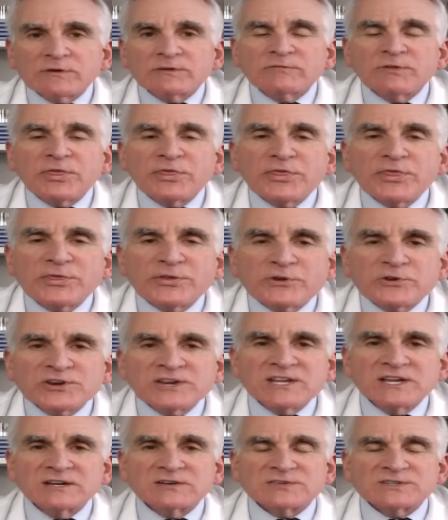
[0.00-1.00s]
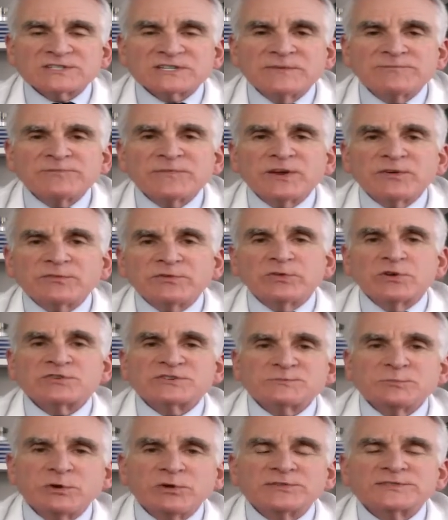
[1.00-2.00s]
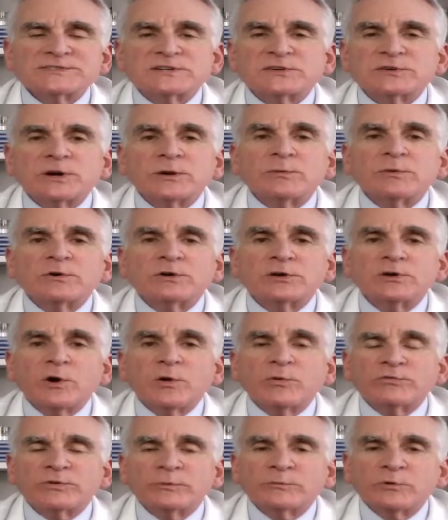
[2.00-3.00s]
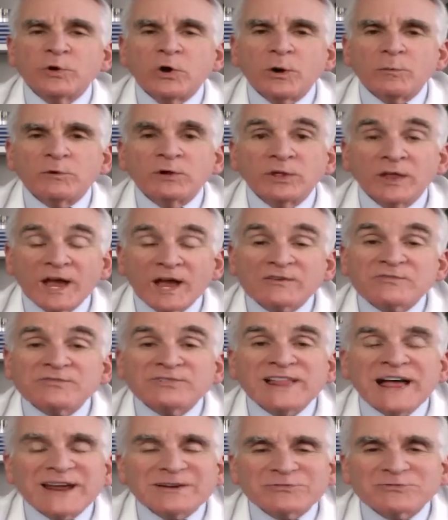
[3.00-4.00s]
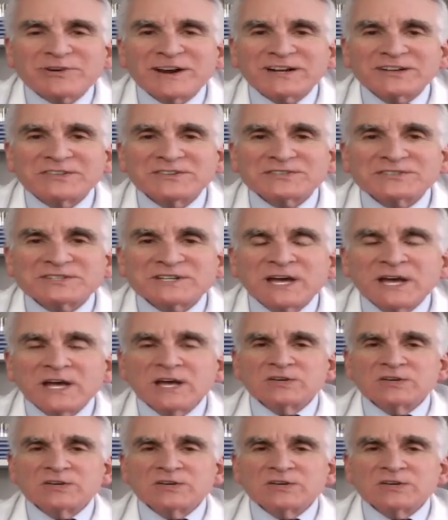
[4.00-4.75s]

or even 30 years for those moles to go from normal flat freckles